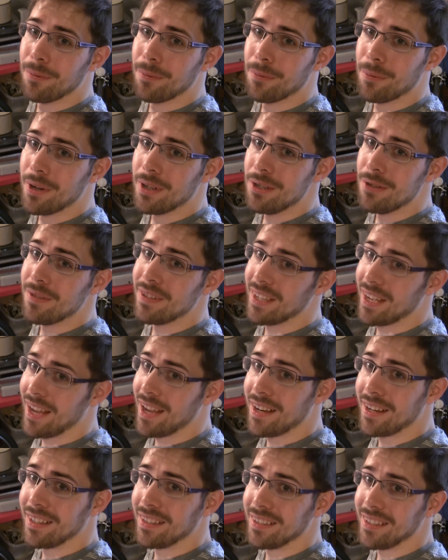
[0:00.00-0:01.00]
what you
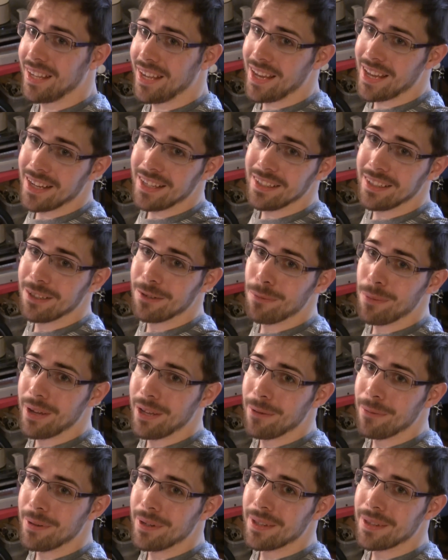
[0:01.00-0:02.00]
can and can't get
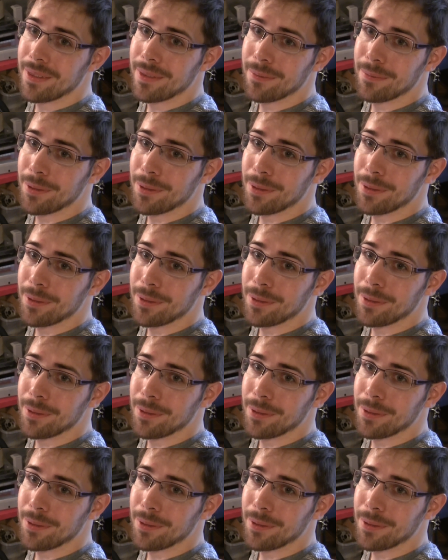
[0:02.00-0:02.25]
away with